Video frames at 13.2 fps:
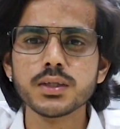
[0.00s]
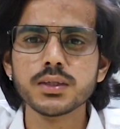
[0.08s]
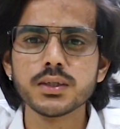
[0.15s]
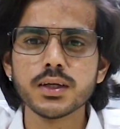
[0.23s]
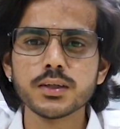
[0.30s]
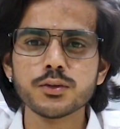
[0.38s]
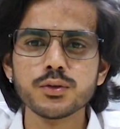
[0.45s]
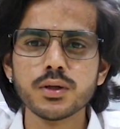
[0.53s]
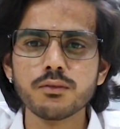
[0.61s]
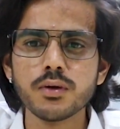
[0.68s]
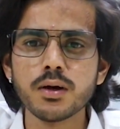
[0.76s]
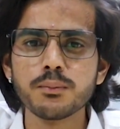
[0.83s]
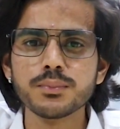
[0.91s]
it takes to
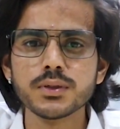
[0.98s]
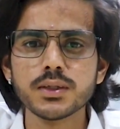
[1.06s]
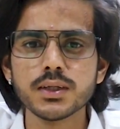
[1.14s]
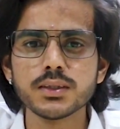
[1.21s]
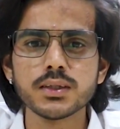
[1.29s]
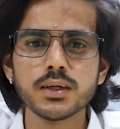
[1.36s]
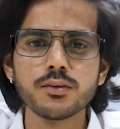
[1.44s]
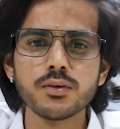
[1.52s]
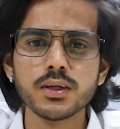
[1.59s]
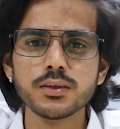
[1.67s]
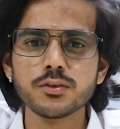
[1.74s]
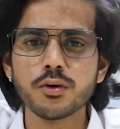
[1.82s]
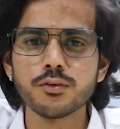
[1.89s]
develop, test, and
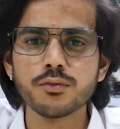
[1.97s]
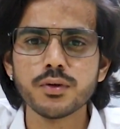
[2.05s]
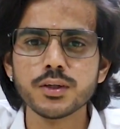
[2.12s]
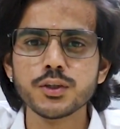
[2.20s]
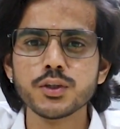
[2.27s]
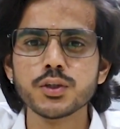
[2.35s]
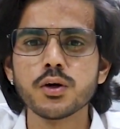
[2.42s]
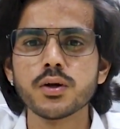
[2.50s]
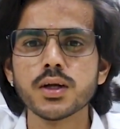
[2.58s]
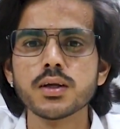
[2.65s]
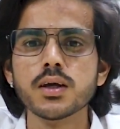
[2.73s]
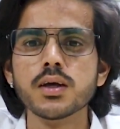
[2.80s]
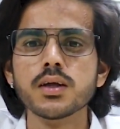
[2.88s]
release software,
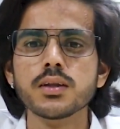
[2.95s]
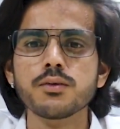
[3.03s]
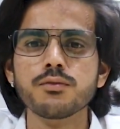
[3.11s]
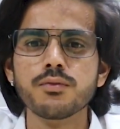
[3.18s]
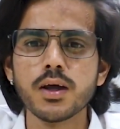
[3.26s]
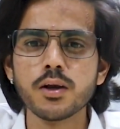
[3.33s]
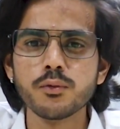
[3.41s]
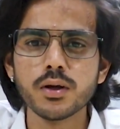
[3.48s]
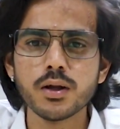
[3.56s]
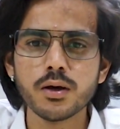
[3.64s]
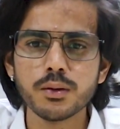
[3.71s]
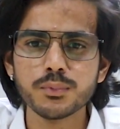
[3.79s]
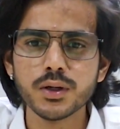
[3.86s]
ensuring the valuable
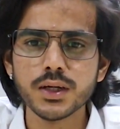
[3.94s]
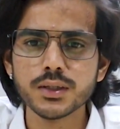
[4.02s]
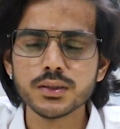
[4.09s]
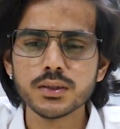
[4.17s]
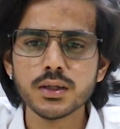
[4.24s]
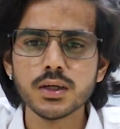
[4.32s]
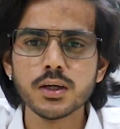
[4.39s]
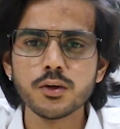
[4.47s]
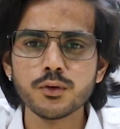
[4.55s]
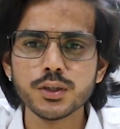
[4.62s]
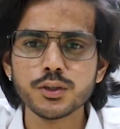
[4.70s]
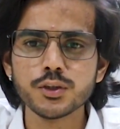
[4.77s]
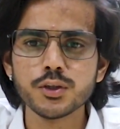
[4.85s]
updates
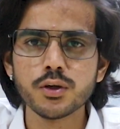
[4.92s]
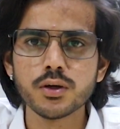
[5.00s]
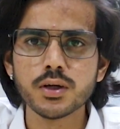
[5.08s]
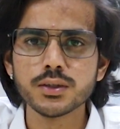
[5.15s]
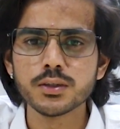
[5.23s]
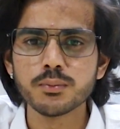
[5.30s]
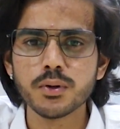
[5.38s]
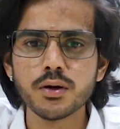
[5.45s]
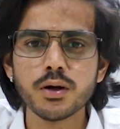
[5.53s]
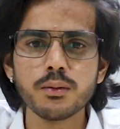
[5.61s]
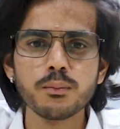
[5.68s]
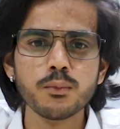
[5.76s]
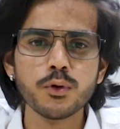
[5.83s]
reach to your customer
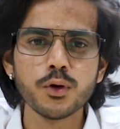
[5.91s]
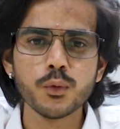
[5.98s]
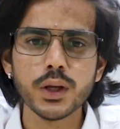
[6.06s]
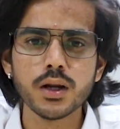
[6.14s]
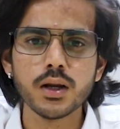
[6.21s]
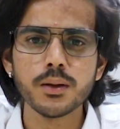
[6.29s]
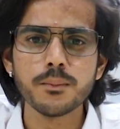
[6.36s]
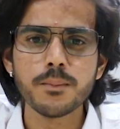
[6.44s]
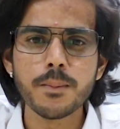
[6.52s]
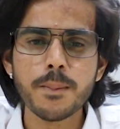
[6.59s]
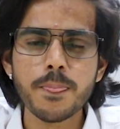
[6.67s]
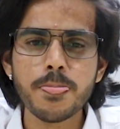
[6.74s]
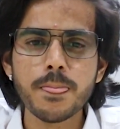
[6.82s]
more quickly.
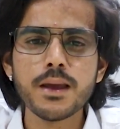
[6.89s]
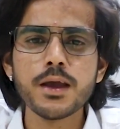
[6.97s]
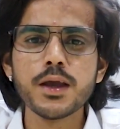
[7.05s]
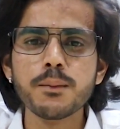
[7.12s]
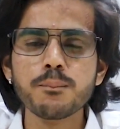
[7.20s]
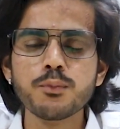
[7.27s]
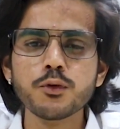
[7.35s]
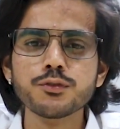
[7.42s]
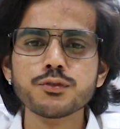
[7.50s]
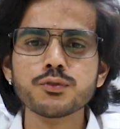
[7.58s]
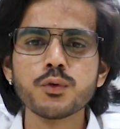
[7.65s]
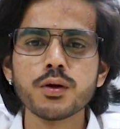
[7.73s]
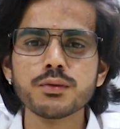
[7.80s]
Improved
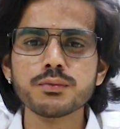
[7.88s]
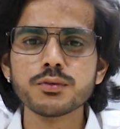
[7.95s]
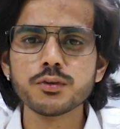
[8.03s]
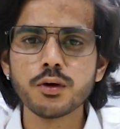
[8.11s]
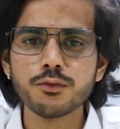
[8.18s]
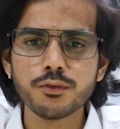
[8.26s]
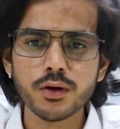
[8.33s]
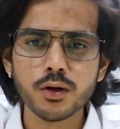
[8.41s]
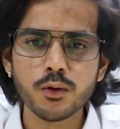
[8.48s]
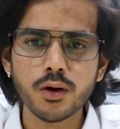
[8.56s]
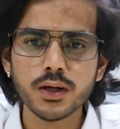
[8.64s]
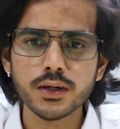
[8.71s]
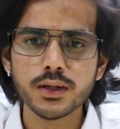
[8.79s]
software
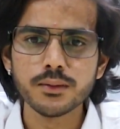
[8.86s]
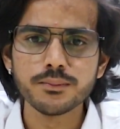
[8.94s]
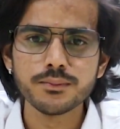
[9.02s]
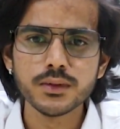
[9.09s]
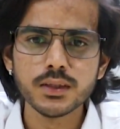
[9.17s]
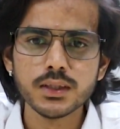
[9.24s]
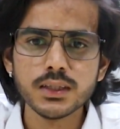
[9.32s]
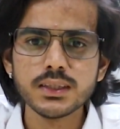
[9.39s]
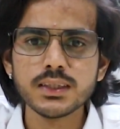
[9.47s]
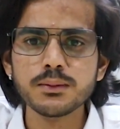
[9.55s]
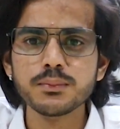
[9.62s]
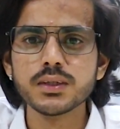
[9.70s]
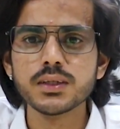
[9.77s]
quality.
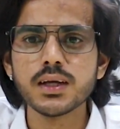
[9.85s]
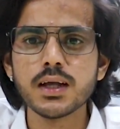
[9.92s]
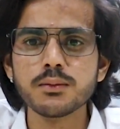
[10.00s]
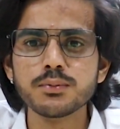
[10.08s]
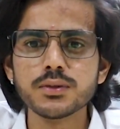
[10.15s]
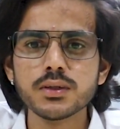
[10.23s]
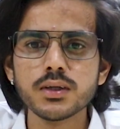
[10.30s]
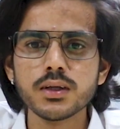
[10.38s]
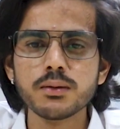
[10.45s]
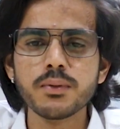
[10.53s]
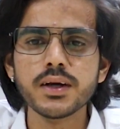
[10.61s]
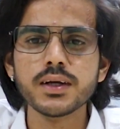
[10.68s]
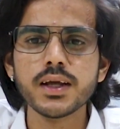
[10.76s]
TeamCity helps
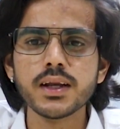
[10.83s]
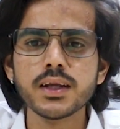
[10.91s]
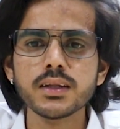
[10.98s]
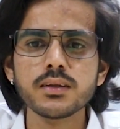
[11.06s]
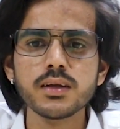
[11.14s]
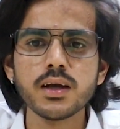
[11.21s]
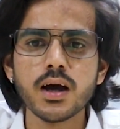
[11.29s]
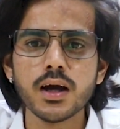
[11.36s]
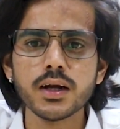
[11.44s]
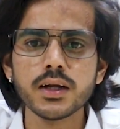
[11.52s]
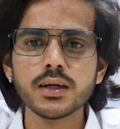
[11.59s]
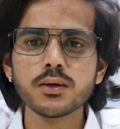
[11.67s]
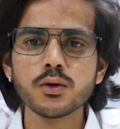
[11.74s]
in maintaining the
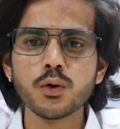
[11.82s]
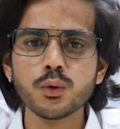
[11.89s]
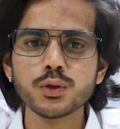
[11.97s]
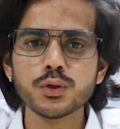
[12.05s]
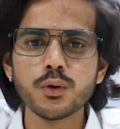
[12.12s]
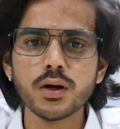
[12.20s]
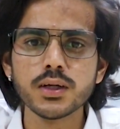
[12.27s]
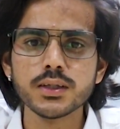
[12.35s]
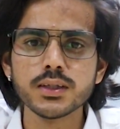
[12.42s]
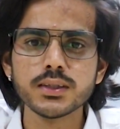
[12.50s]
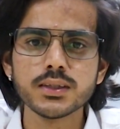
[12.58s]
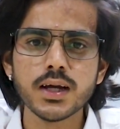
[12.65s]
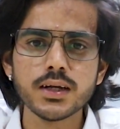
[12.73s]
high code
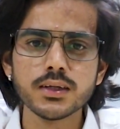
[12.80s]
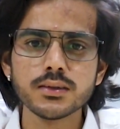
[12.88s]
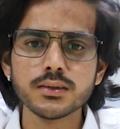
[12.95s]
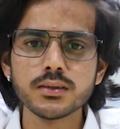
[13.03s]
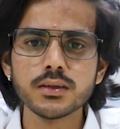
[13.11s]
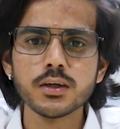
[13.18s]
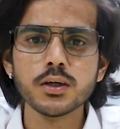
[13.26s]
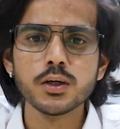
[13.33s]
quality standards